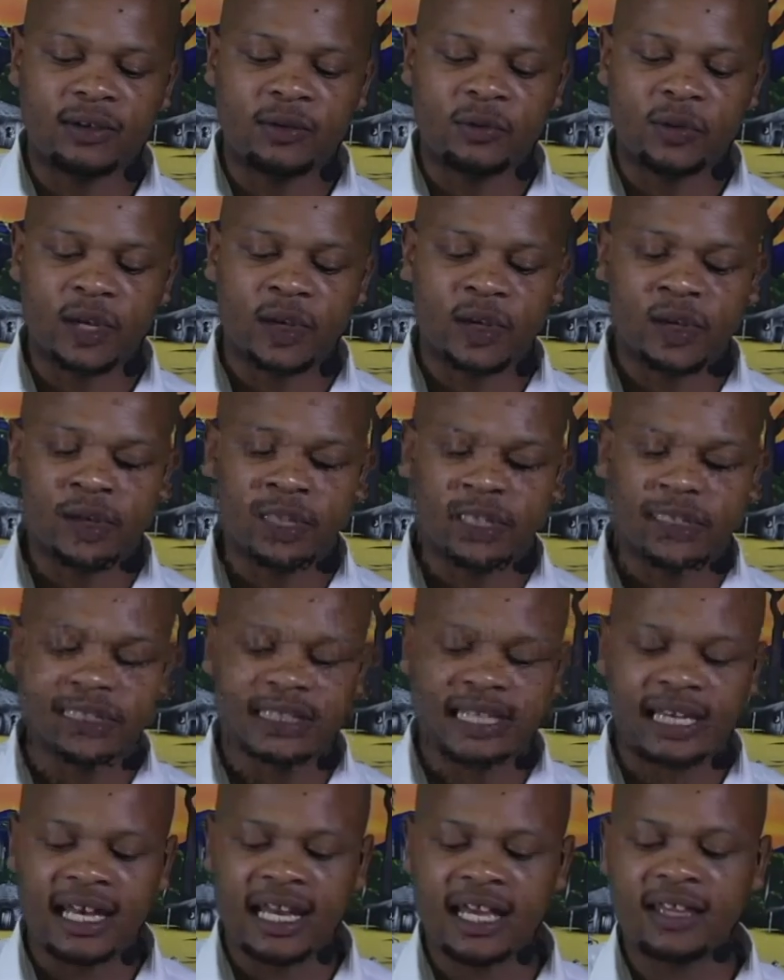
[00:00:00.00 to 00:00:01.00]
we know that
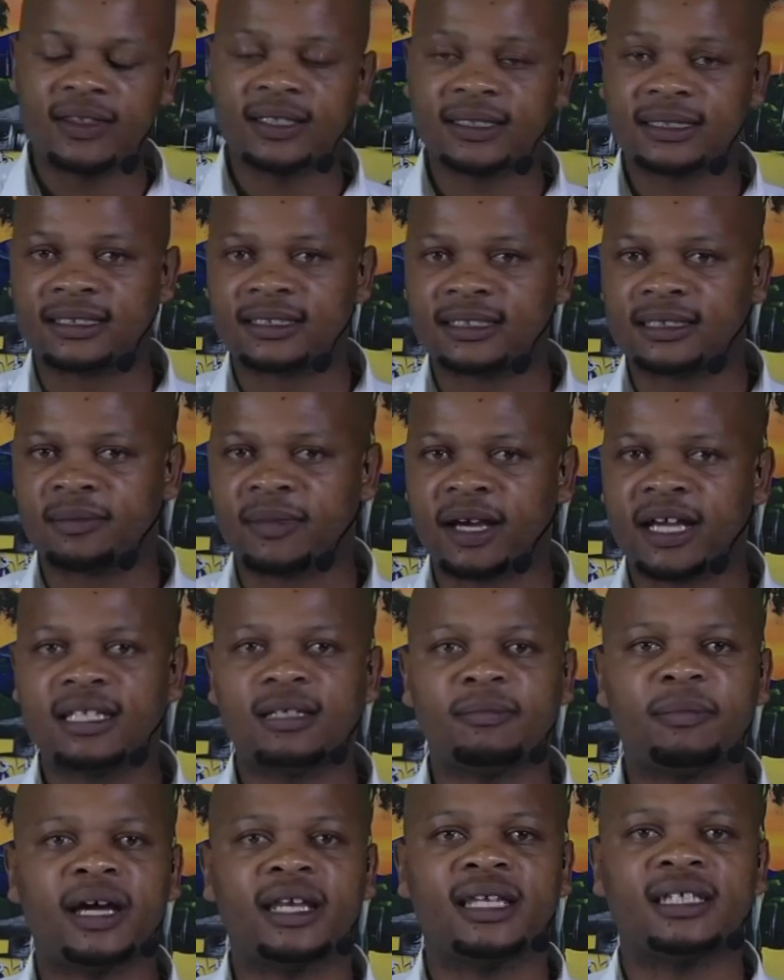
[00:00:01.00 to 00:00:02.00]
the length is
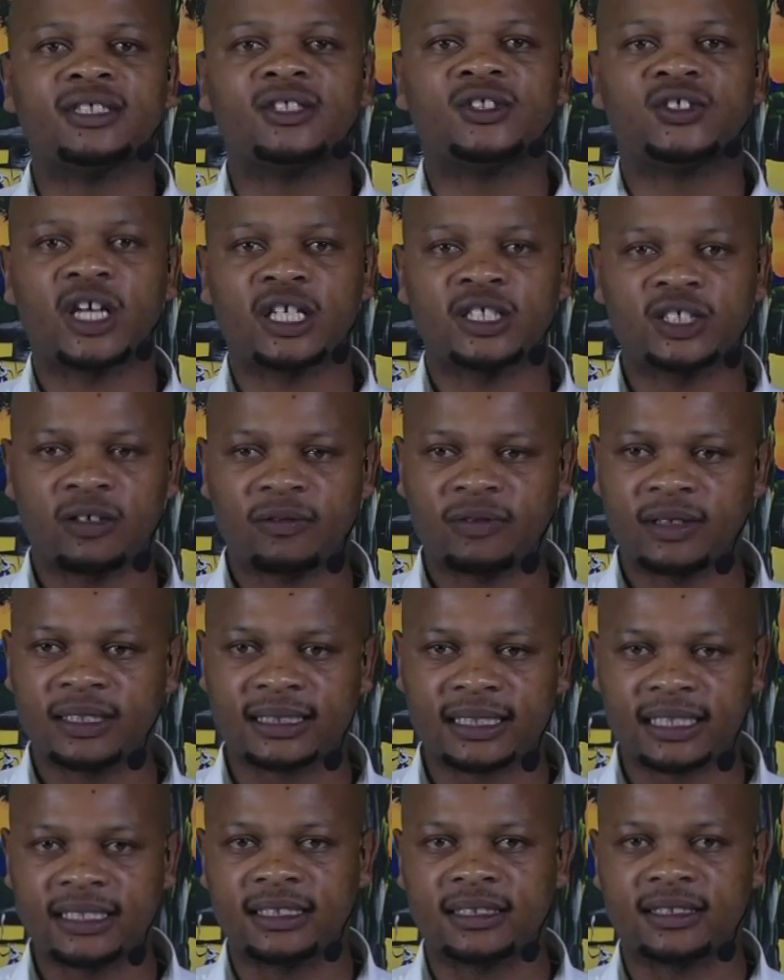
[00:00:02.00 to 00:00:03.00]
determined by the structure of the
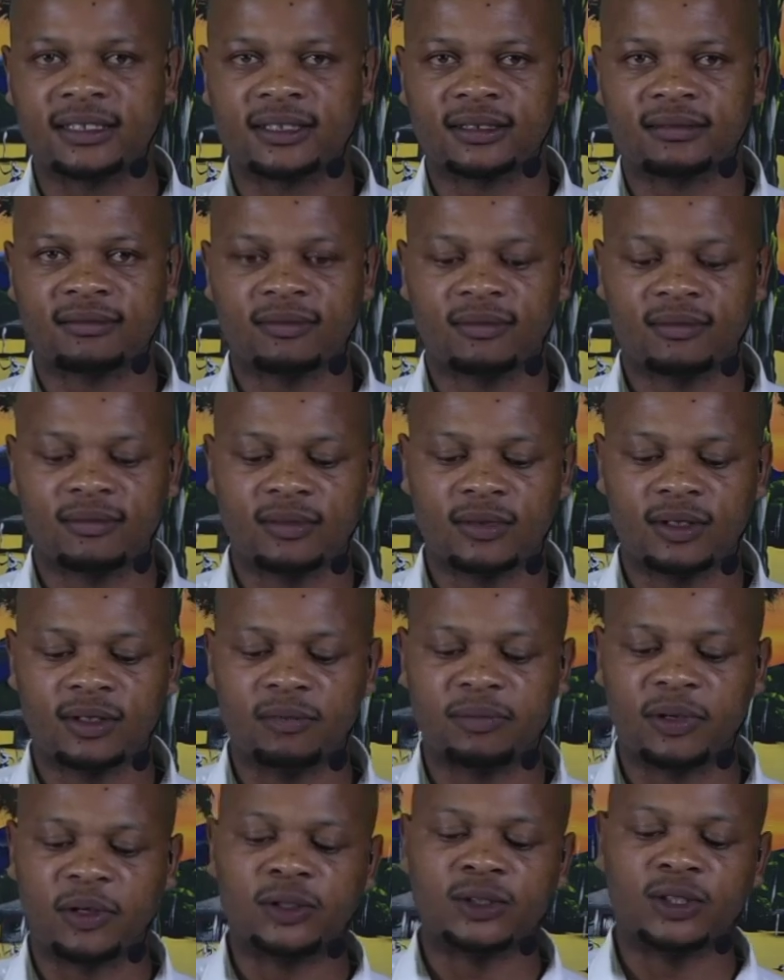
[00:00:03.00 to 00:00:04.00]
sentence,
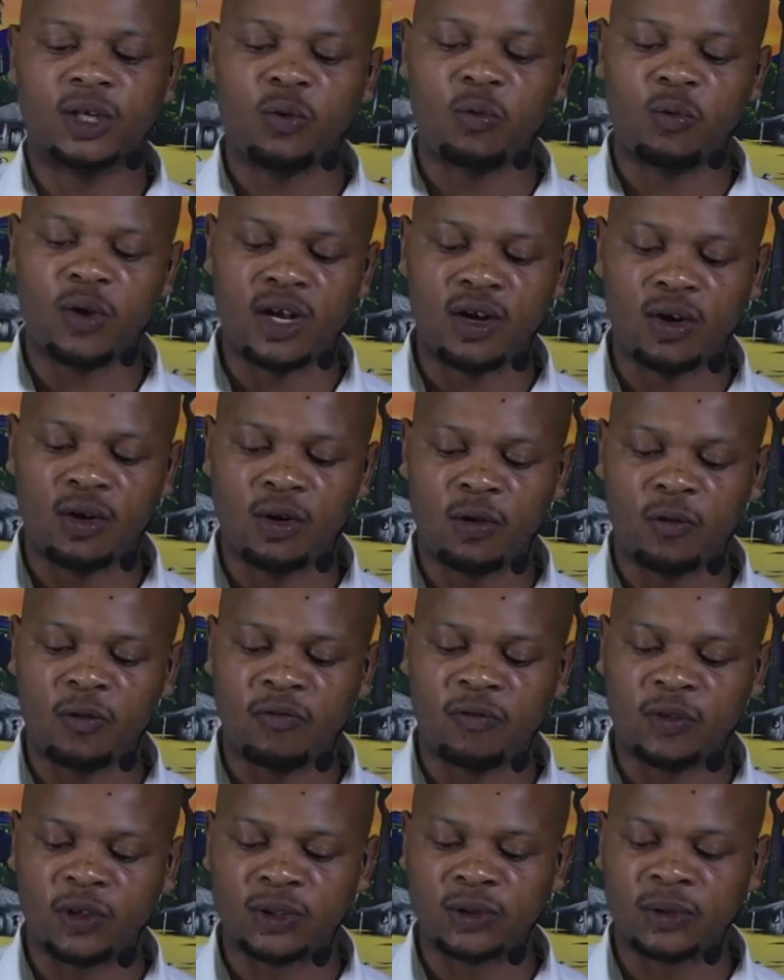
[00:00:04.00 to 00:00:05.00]
because we know
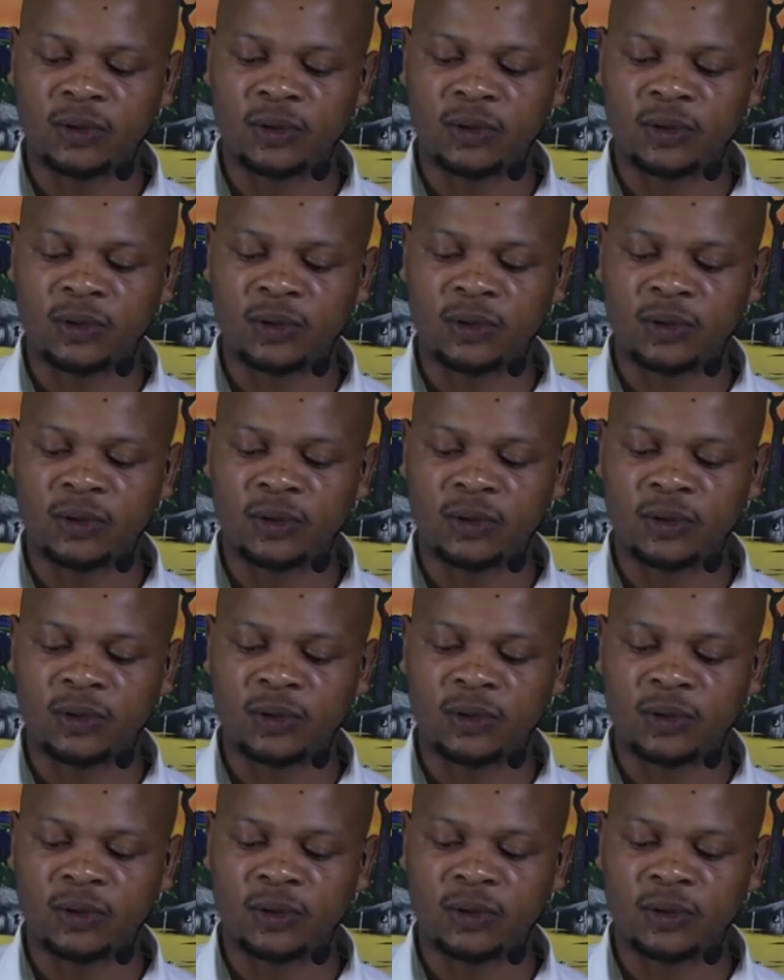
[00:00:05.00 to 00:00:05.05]
we've got